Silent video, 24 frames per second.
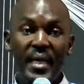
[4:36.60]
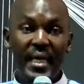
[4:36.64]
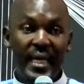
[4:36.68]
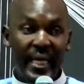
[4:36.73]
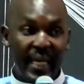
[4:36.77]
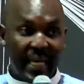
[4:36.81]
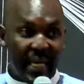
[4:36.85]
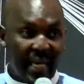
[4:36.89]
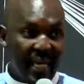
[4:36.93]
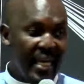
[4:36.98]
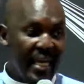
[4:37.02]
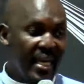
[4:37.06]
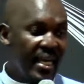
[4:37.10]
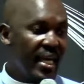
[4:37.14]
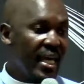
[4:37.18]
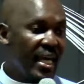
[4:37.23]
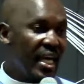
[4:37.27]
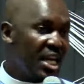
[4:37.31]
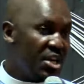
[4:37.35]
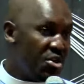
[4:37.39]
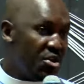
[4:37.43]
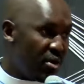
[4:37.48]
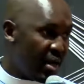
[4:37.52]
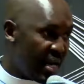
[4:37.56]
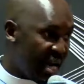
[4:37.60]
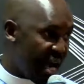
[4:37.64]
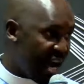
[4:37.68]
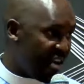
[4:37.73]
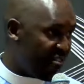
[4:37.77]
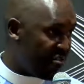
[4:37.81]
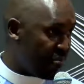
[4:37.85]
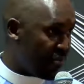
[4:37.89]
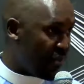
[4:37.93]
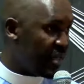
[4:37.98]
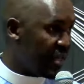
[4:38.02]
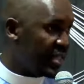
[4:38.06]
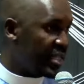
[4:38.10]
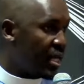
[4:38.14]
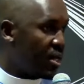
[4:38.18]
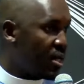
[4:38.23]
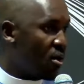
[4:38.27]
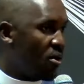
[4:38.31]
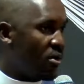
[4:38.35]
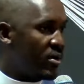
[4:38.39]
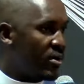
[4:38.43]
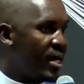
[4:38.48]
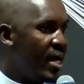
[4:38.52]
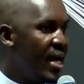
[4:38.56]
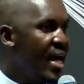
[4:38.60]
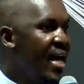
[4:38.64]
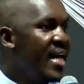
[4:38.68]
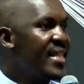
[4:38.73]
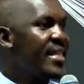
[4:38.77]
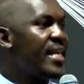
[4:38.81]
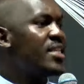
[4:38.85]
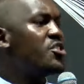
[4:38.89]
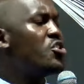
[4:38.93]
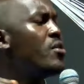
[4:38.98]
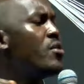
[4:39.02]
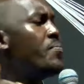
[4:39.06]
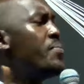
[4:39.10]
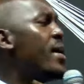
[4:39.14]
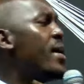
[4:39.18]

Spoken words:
be key in your life. Praise the Lord. That you'll